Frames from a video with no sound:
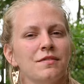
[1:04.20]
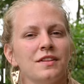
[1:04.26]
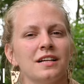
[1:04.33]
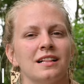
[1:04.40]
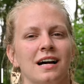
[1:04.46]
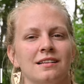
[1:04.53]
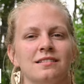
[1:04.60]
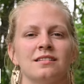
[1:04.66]
of the
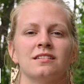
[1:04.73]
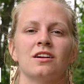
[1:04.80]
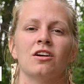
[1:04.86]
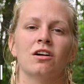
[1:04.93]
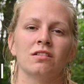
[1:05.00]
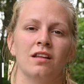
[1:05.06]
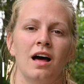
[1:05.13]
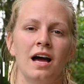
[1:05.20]
classes are
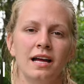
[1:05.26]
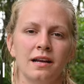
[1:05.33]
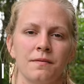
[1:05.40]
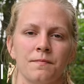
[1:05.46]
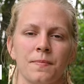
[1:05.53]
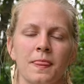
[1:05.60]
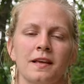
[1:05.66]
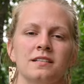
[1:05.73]
online,
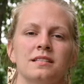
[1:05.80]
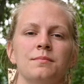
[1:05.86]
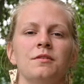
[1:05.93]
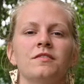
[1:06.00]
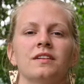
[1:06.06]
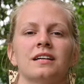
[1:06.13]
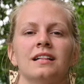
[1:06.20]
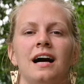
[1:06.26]
some
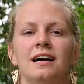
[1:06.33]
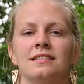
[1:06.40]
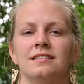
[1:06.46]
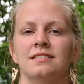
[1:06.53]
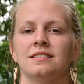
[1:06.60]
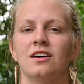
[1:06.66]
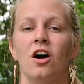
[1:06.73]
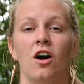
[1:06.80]
of the
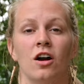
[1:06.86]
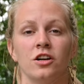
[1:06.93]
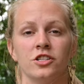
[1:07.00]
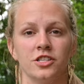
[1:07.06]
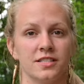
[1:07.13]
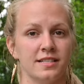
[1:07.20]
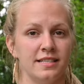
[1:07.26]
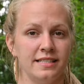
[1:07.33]
classes are
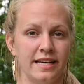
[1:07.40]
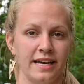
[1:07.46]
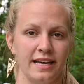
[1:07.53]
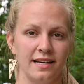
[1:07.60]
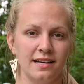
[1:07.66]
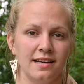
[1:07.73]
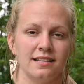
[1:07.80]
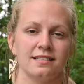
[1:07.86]
just a
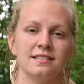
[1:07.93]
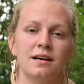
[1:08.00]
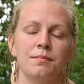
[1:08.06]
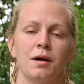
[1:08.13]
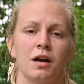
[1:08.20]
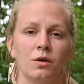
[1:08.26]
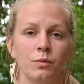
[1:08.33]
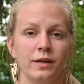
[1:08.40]
day, and some
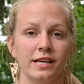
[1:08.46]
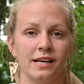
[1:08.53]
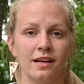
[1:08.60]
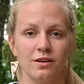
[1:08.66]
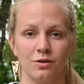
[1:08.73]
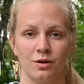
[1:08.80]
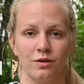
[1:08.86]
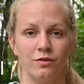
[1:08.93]
are a
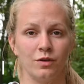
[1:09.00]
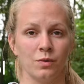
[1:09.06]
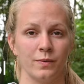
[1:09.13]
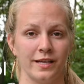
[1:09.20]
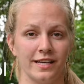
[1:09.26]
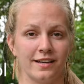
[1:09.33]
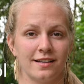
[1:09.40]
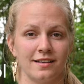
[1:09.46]
weekend or a full
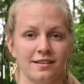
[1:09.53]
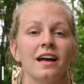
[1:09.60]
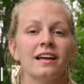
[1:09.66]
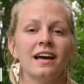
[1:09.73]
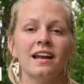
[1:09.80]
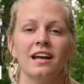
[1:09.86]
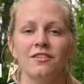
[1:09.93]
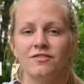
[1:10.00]
week.
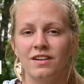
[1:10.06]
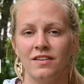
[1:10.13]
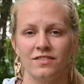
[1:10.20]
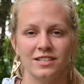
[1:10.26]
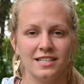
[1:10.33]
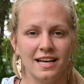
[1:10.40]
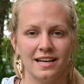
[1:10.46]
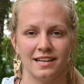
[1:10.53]
Again, I've
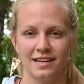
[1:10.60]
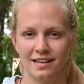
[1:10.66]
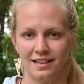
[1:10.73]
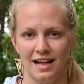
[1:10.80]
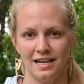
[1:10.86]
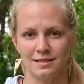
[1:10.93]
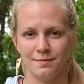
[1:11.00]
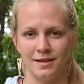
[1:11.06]
never taken a
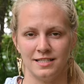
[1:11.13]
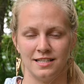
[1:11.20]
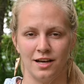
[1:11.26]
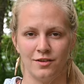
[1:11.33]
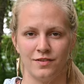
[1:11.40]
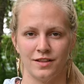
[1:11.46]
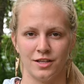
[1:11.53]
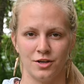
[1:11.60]
class
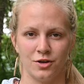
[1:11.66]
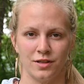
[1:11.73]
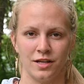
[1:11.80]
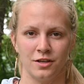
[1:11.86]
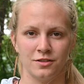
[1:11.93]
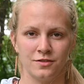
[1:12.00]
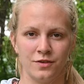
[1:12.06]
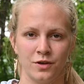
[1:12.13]
myself at the North
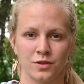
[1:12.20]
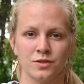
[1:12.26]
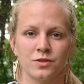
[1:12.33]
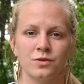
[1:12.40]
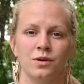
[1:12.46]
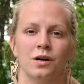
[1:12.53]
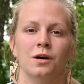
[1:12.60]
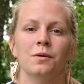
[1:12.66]
House Folk
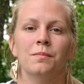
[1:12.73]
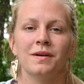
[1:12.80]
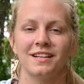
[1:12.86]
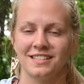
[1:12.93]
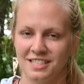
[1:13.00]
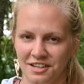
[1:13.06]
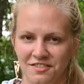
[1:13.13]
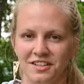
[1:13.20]
School, but
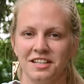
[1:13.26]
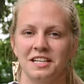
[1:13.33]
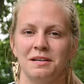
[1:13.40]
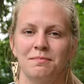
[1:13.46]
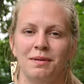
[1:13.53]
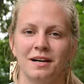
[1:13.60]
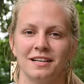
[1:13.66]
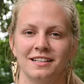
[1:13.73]
it's definitely
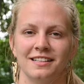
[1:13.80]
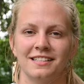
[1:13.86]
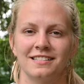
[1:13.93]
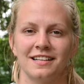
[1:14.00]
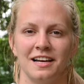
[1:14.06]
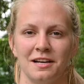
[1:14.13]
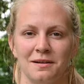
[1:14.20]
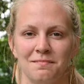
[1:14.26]
a bucket
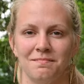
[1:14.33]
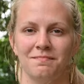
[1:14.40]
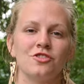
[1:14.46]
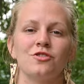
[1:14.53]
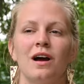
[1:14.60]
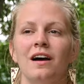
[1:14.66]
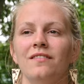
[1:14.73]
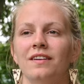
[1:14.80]
list item.
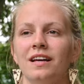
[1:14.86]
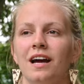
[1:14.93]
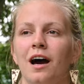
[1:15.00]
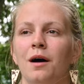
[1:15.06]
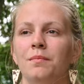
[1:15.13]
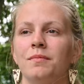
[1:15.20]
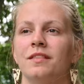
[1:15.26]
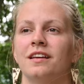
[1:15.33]
Driving
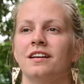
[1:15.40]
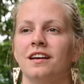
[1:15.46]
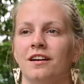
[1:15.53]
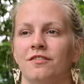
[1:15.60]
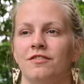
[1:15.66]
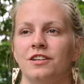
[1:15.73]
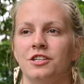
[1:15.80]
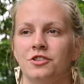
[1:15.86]
up the
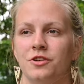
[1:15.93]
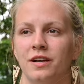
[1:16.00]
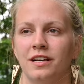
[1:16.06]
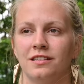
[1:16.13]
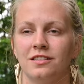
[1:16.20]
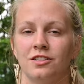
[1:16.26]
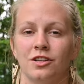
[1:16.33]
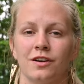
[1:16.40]
Gunflint
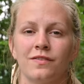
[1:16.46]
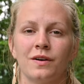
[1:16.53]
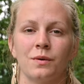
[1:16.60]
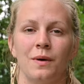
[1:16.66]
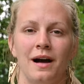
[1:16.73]
Trail to look for